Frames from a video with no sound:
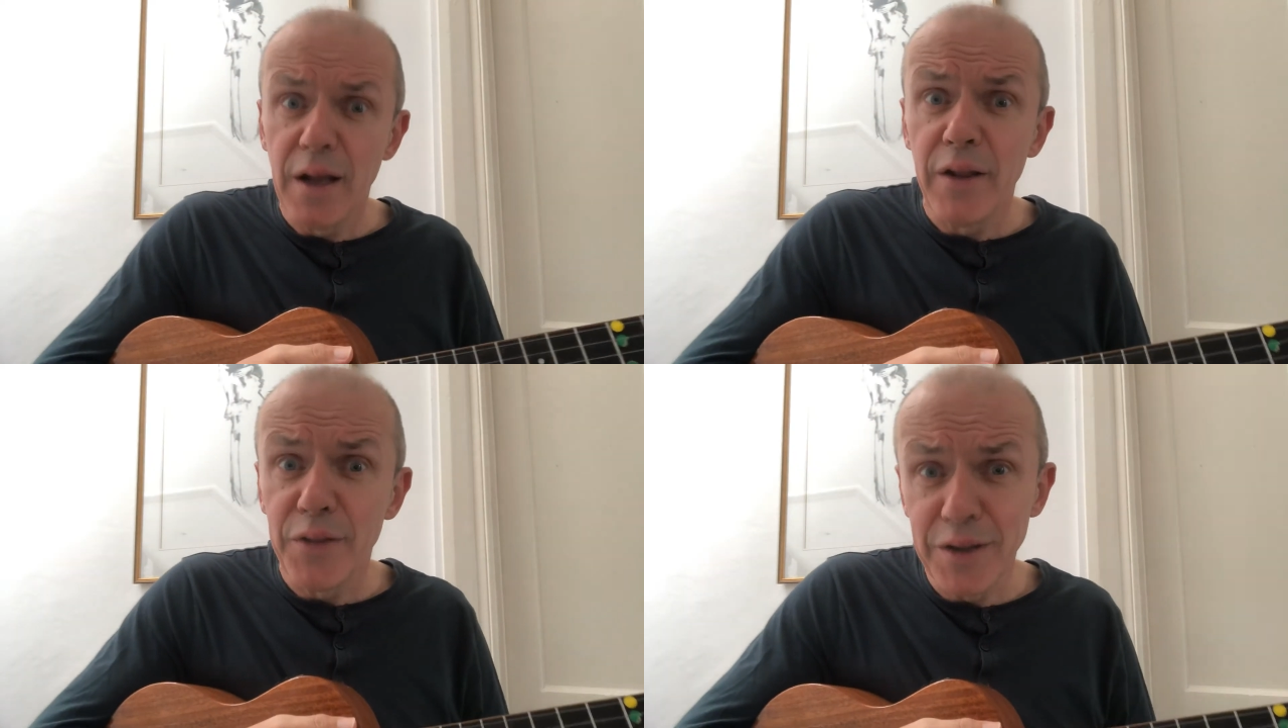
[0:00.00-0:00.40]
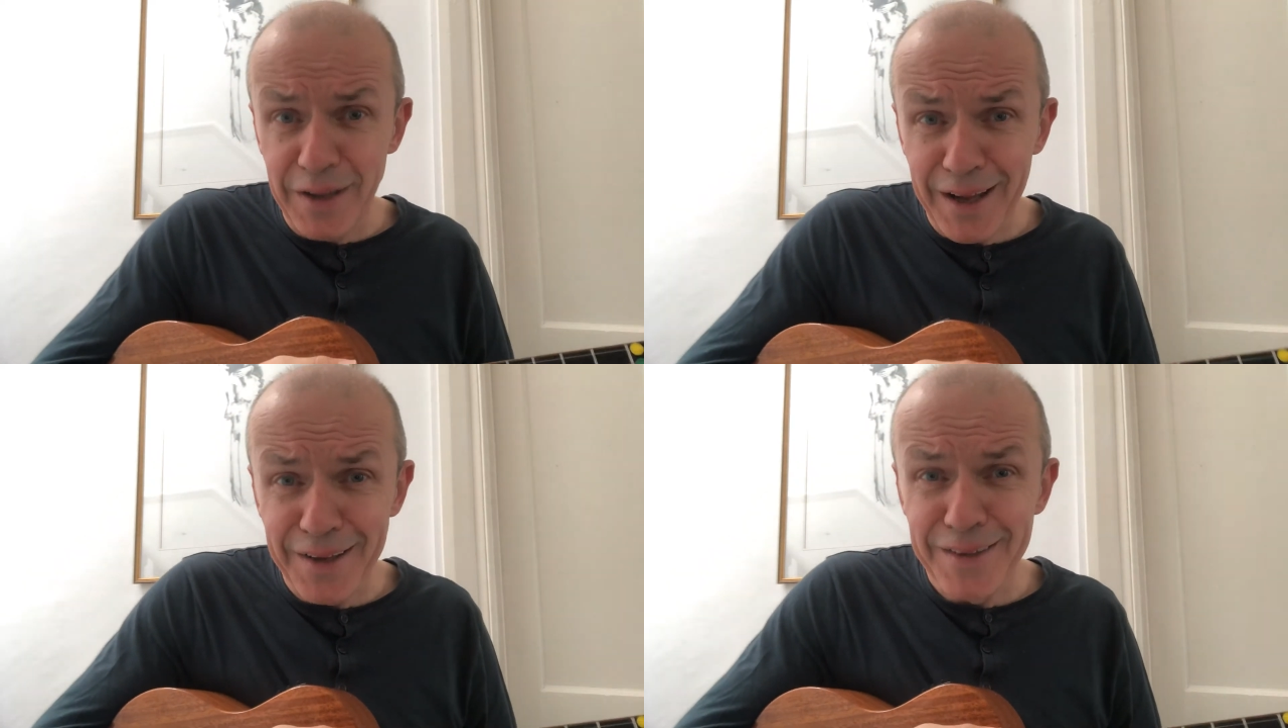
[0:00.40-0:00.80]
The
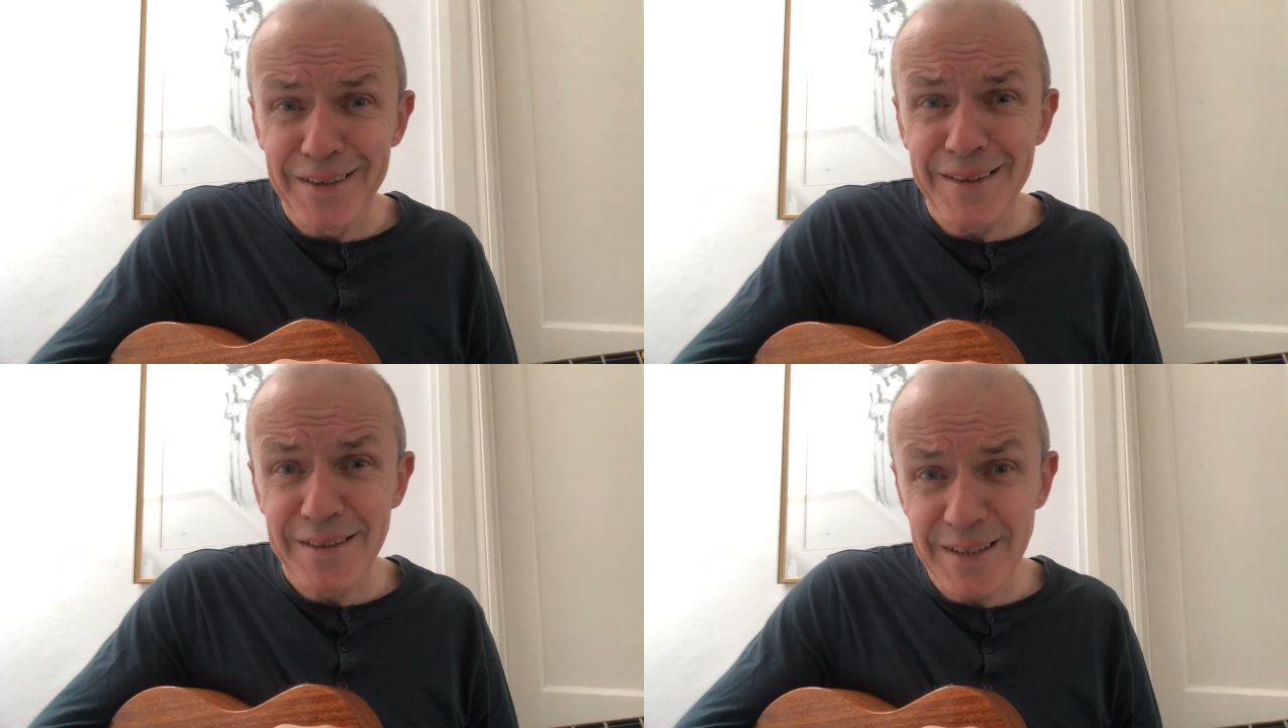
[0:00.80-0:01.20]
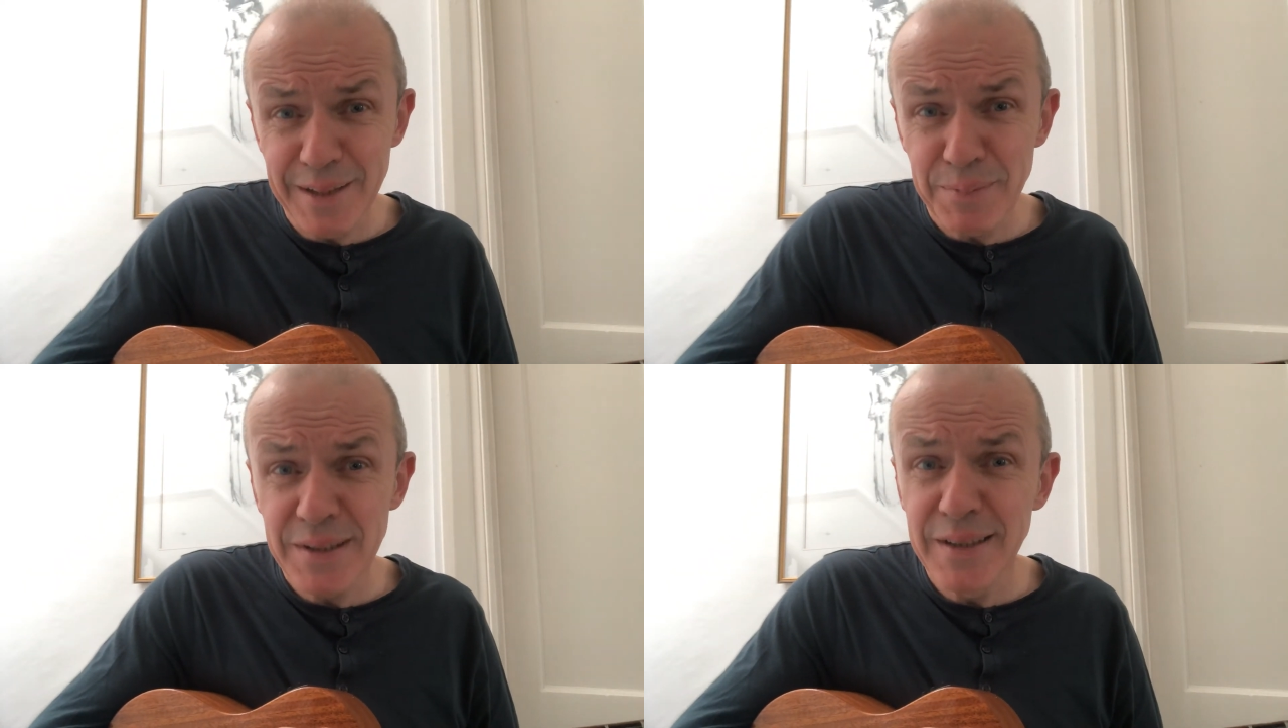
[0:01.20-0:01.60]
lion
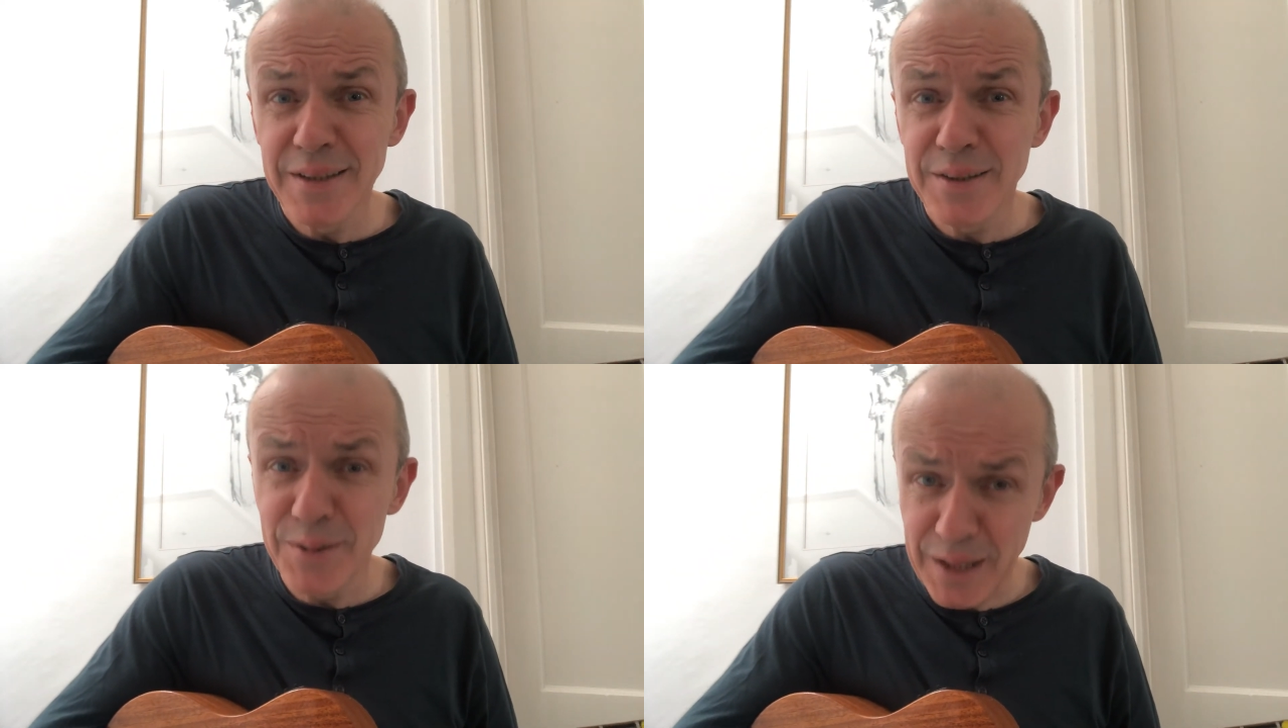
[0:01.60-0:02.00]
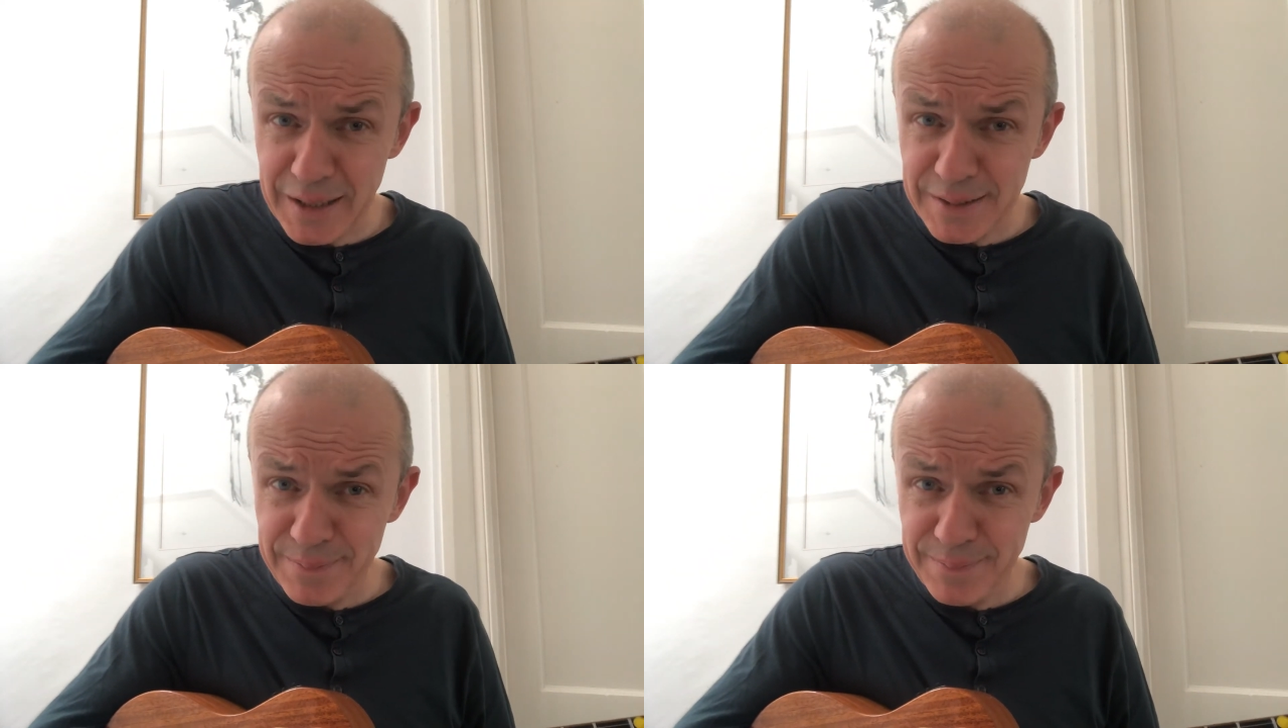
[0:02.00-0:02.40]
sleeps tonight.